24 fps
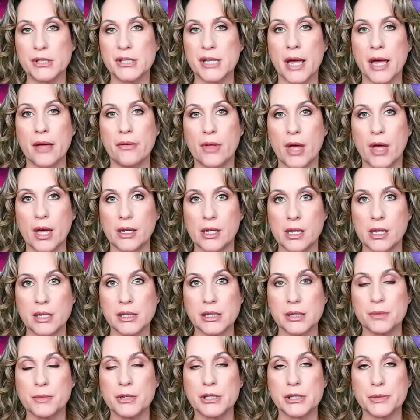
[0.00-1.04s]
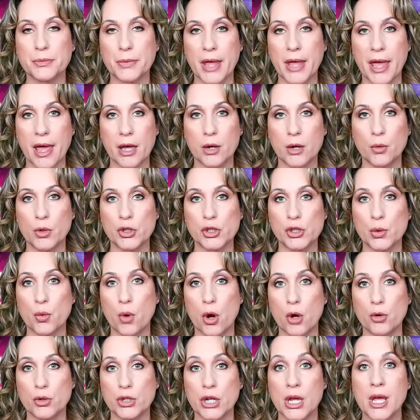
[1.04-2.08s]
said that Eastman's plan was,
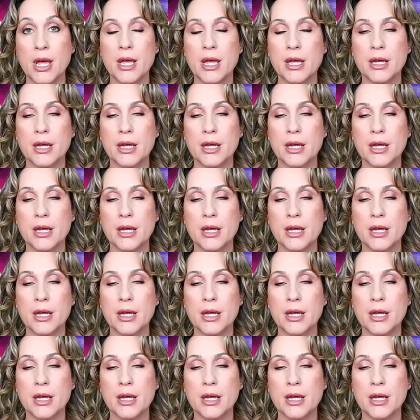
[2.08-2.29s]
quote,